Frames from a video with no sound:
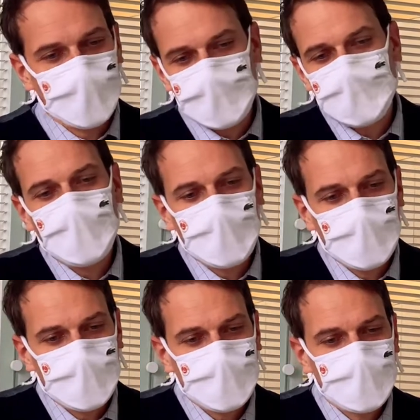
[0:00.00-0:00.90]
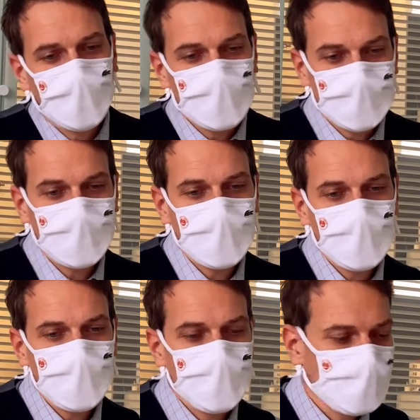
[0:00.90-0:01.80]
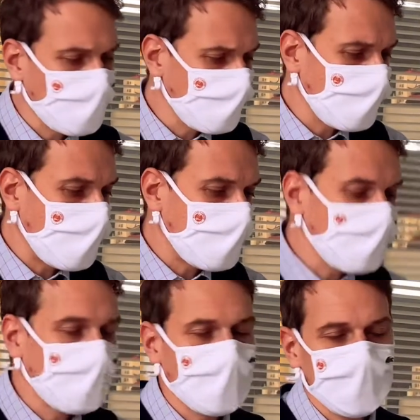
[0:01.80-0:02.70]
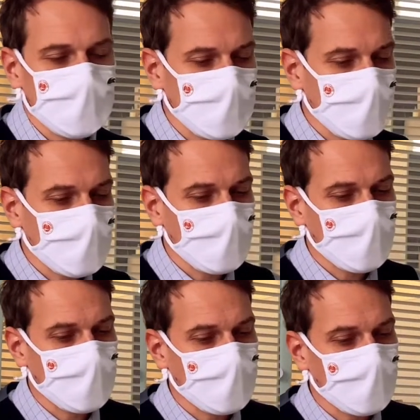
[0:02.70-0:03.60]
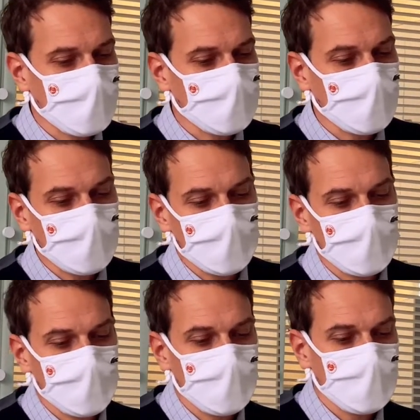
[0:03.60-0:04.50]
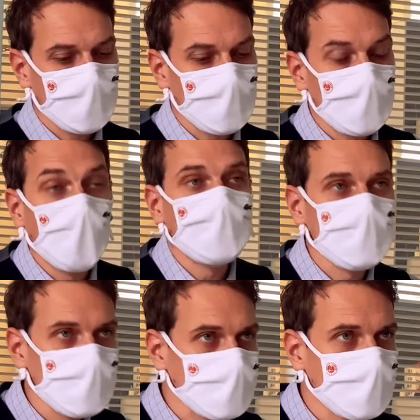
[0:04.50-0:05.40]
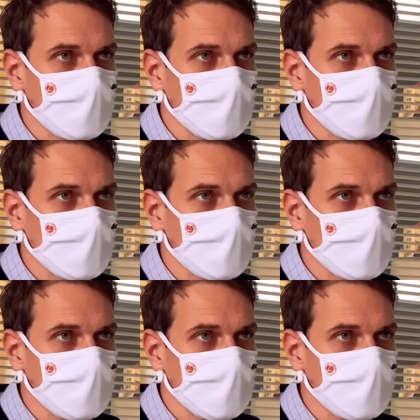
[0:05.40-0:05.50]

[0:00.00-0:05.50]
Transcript: example, don't say you're gonna analyze a certain novel.